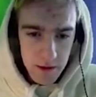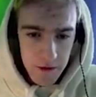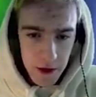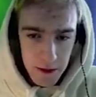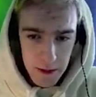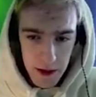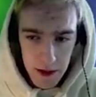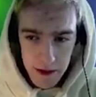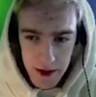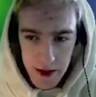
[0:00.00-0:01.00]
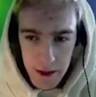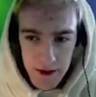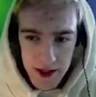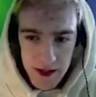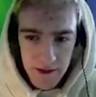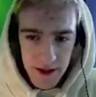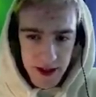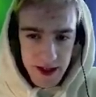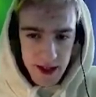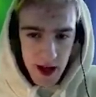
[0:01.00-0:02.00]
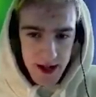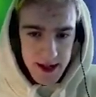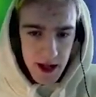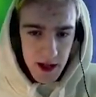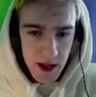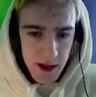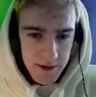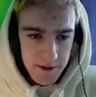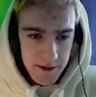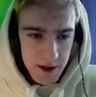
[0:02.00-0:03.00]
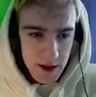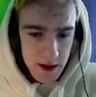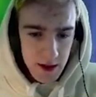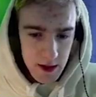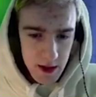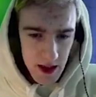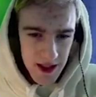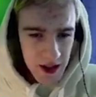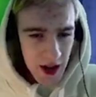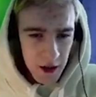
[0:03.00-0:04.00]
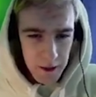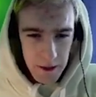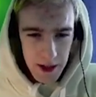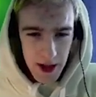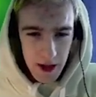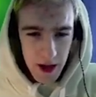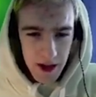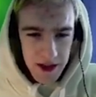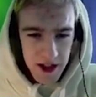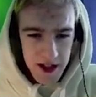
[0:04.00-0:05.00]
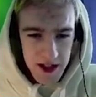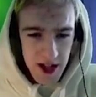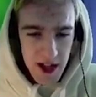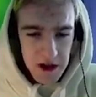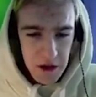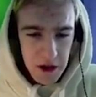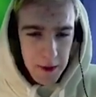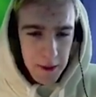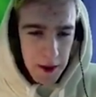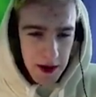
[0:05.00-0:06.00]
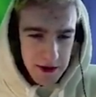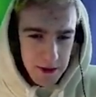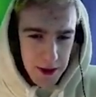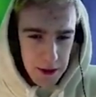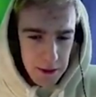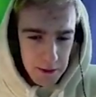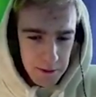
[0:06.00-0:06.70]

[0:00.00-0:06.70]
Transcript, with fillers: the foggy path. I think we have to defeat these guys. I think I've... I think I remember now. I think it's... It's all coming back to me.